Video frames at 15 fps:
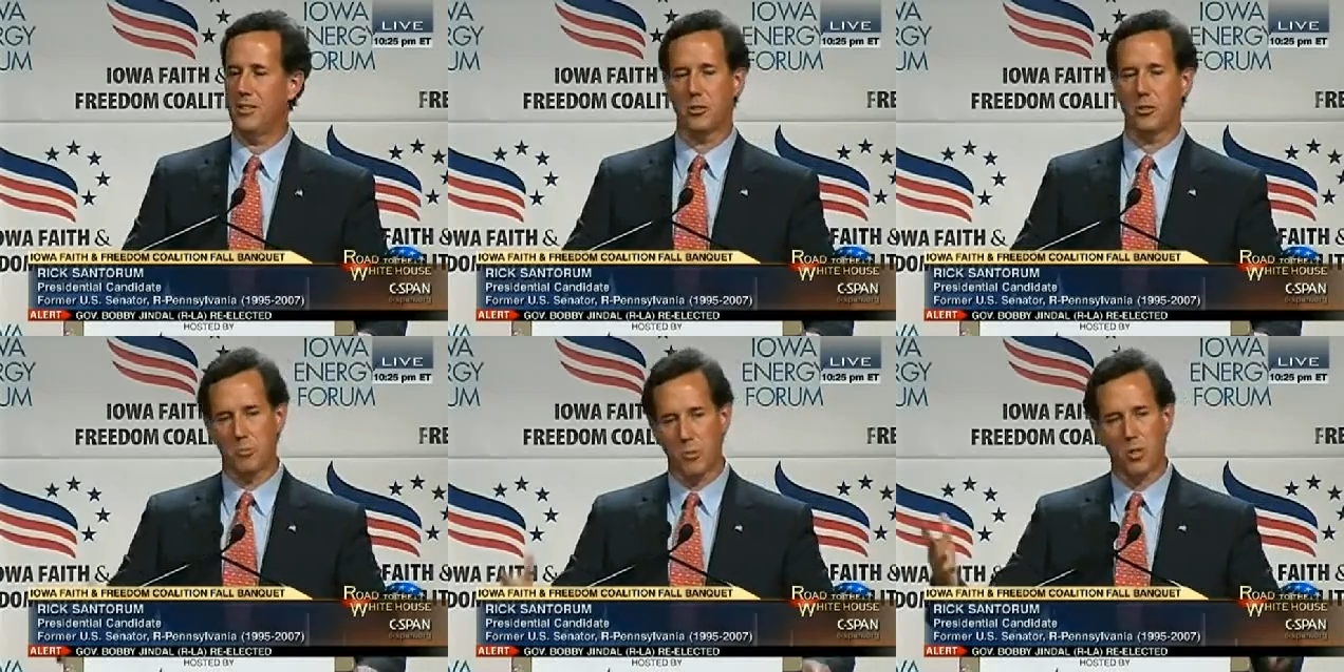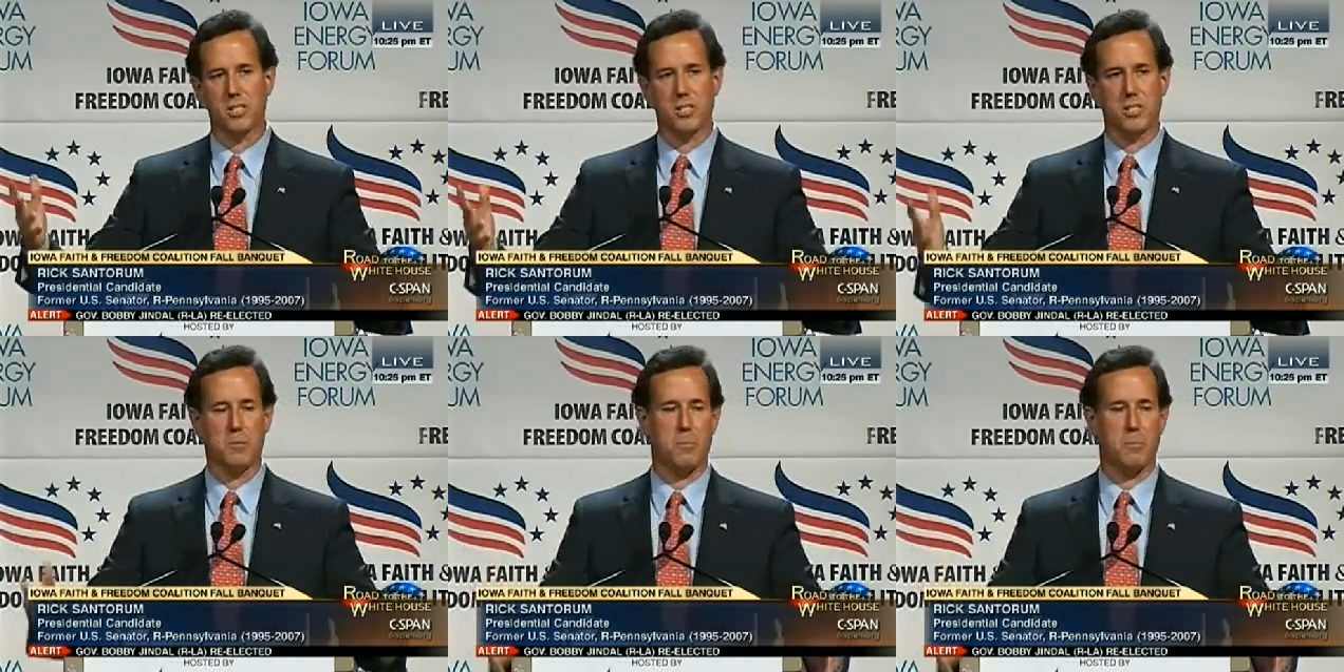under
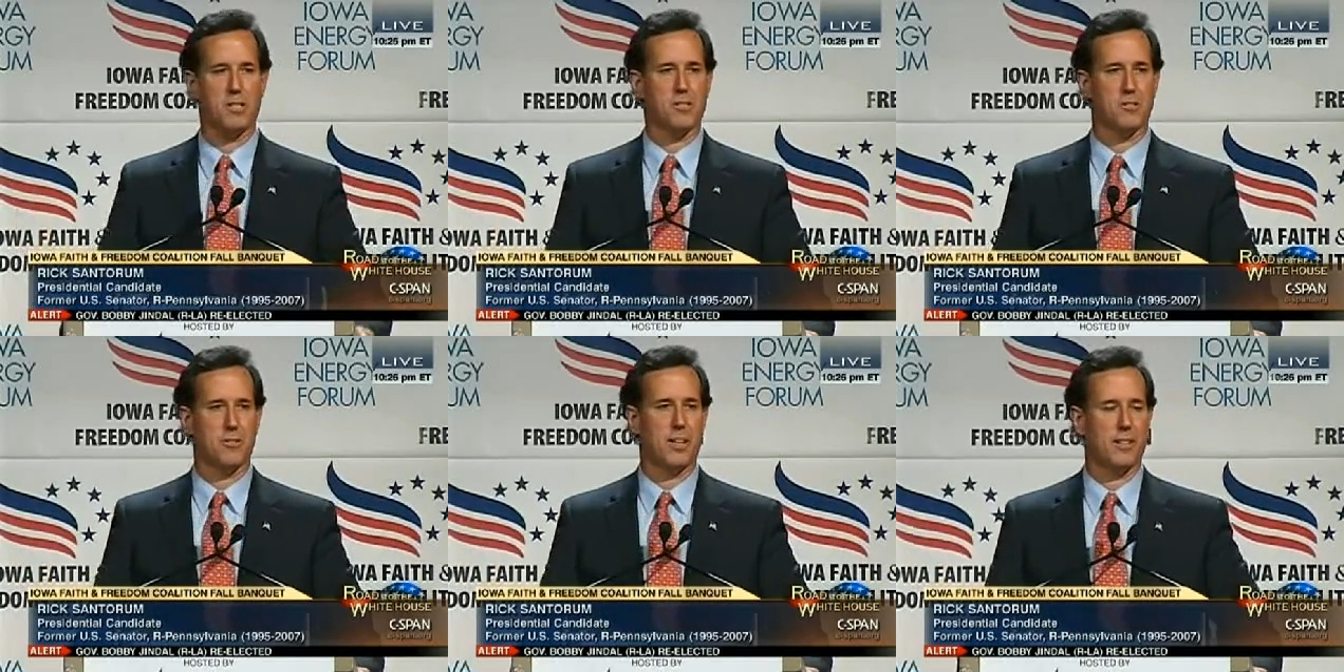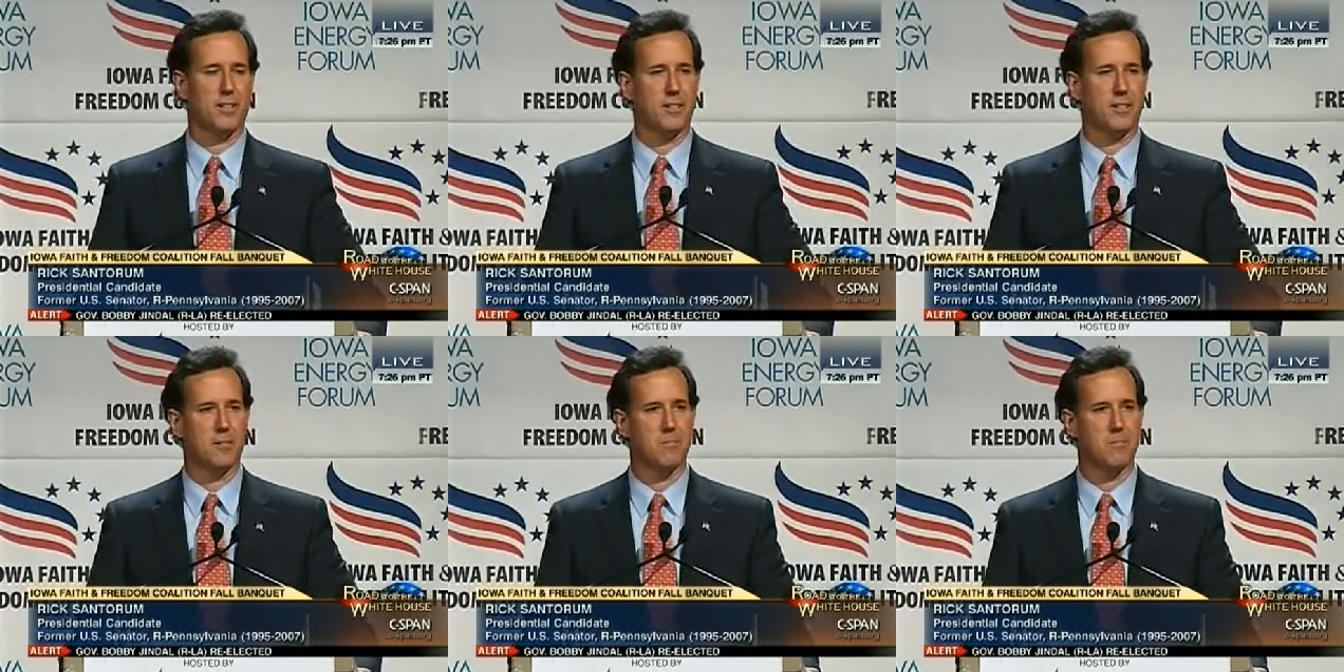mostly
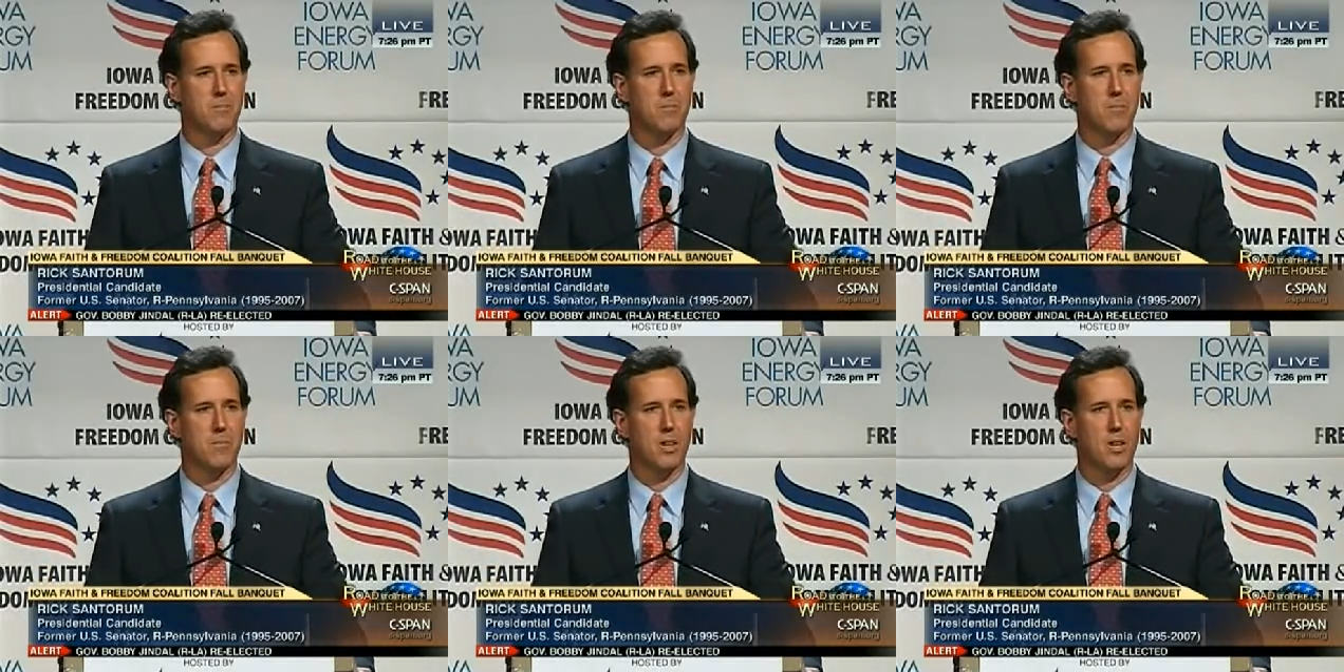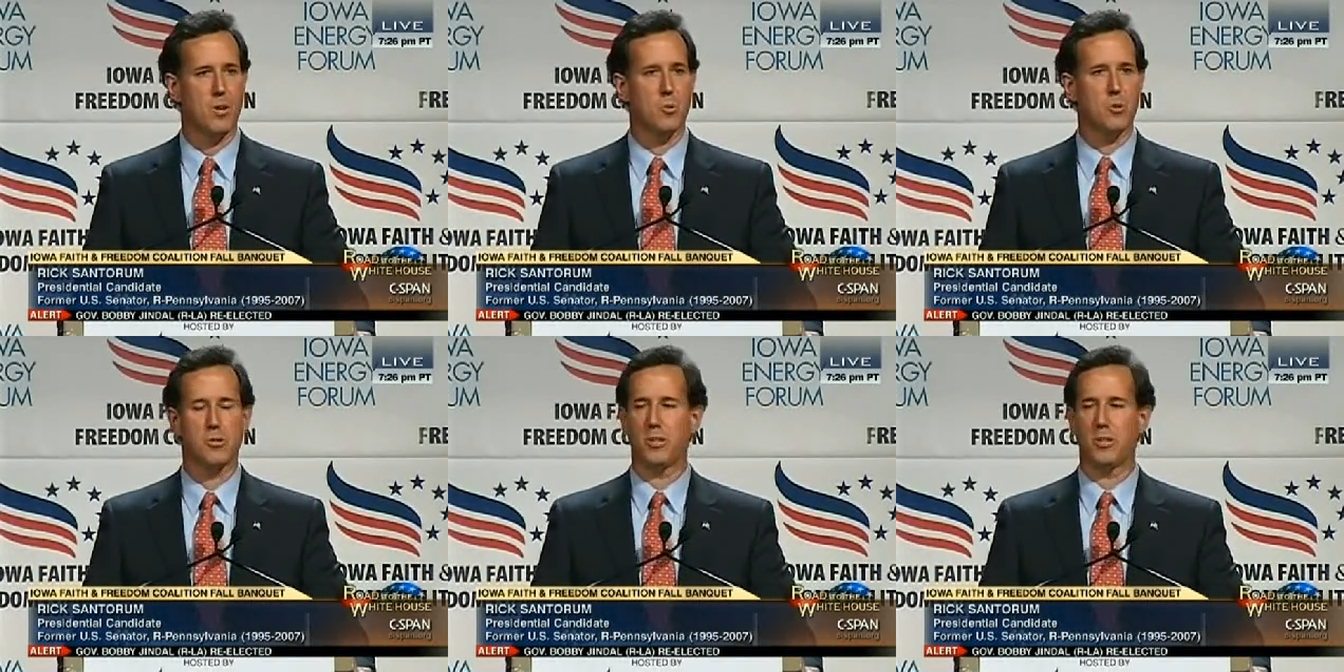Pennsylvania.
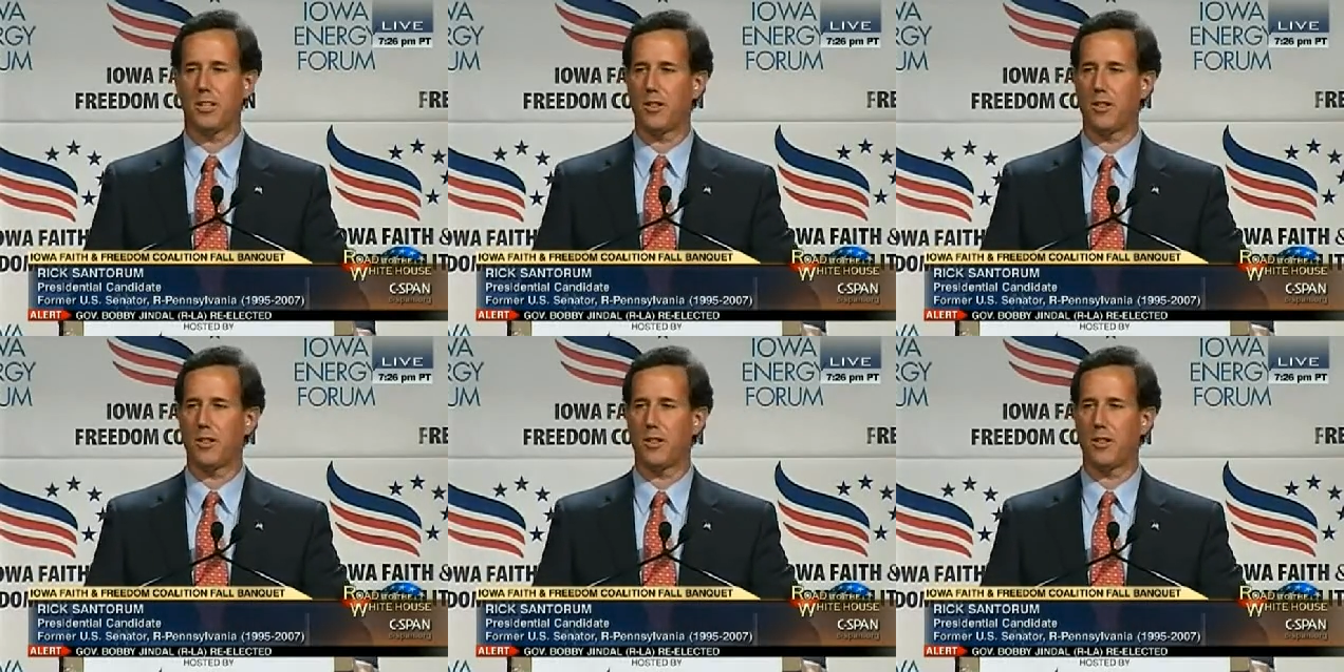We're